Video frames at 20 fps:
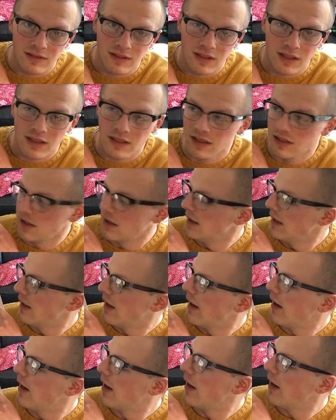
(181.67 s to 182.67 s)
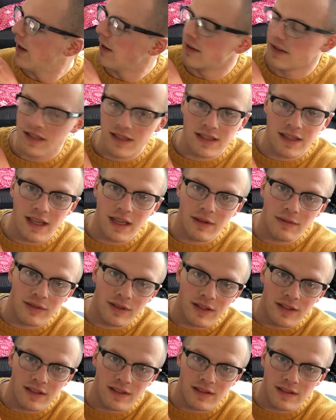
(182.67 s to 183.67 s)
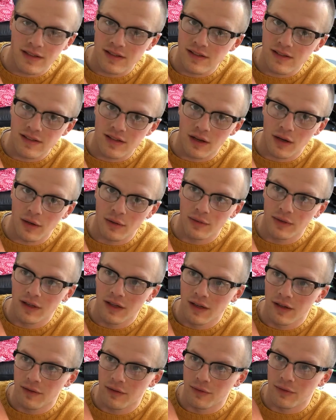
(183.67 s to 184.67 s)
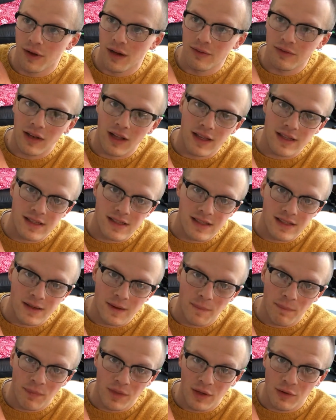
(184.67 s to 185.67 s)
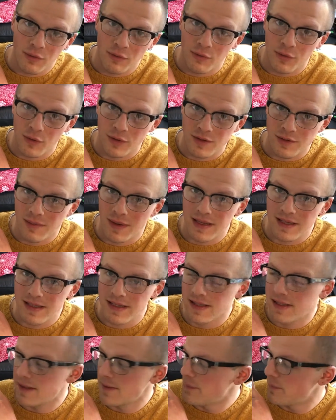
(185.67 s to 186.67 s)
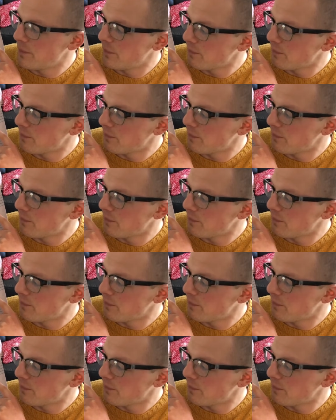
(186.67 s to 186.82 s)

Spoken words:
okay? And the stave consists of 5 lines, 4 spaces.